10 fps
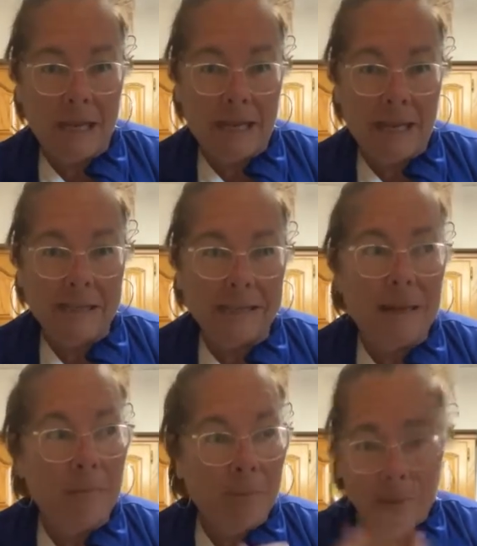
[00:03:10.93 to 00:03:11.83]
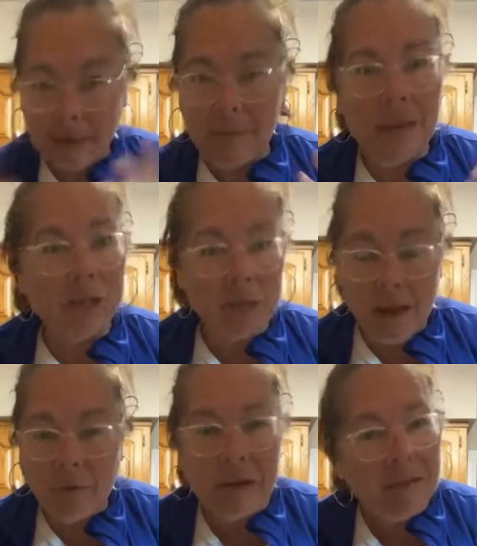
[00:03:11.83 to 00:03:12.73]
onions in pretty much
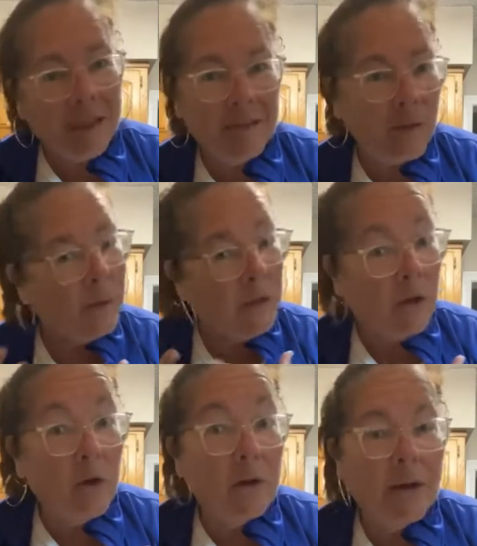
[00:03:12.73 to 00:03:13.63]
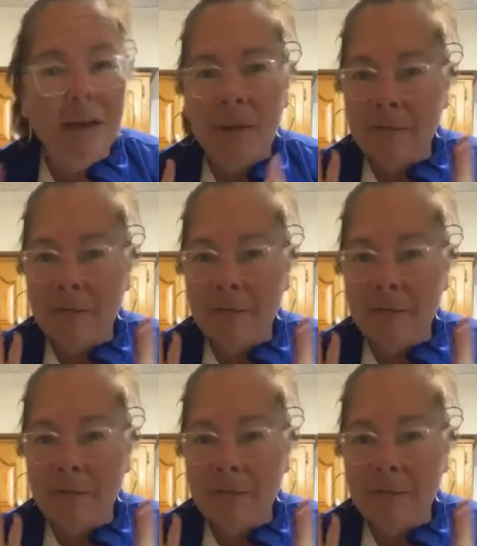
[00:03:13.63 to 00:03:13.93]
everything that we cook